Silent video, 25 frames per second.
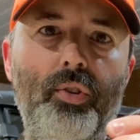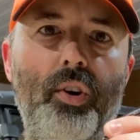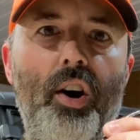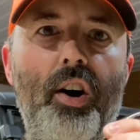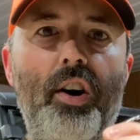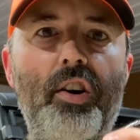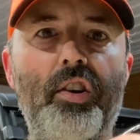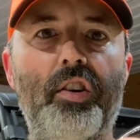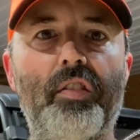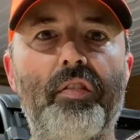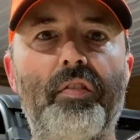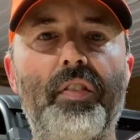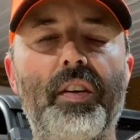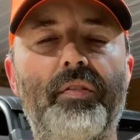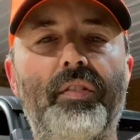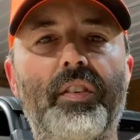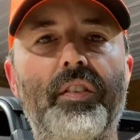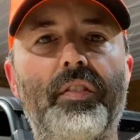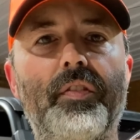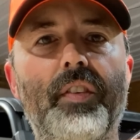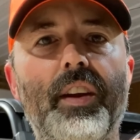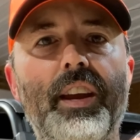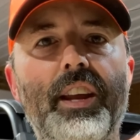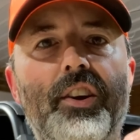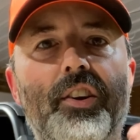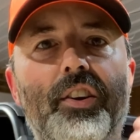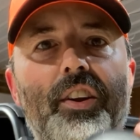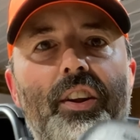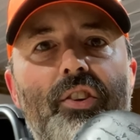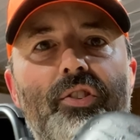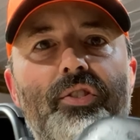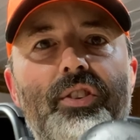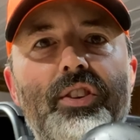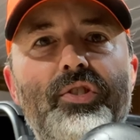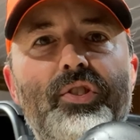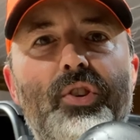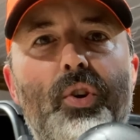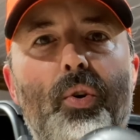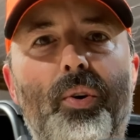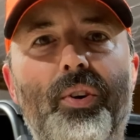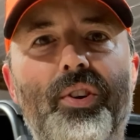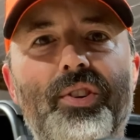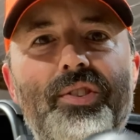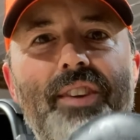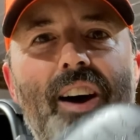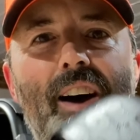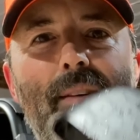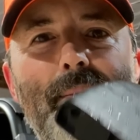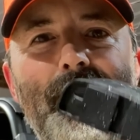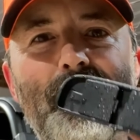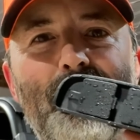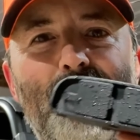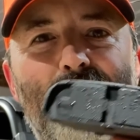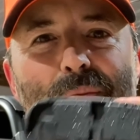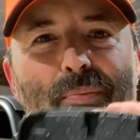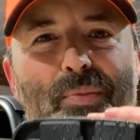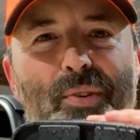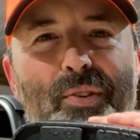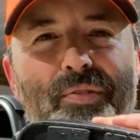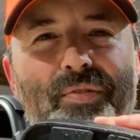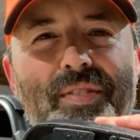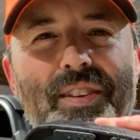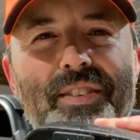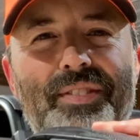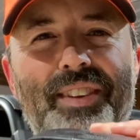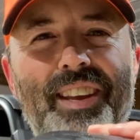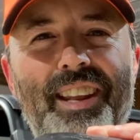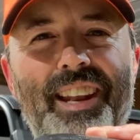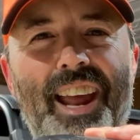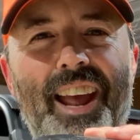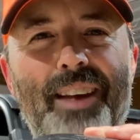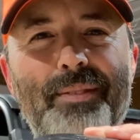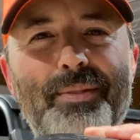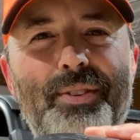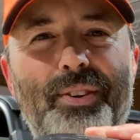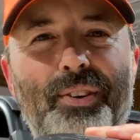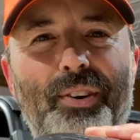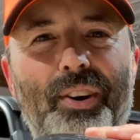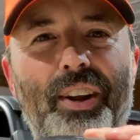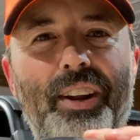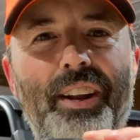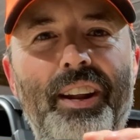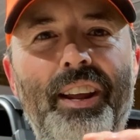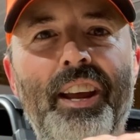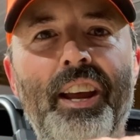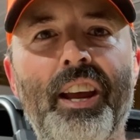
150 feet on an extension cord does not mean you can pull 15 amps through it.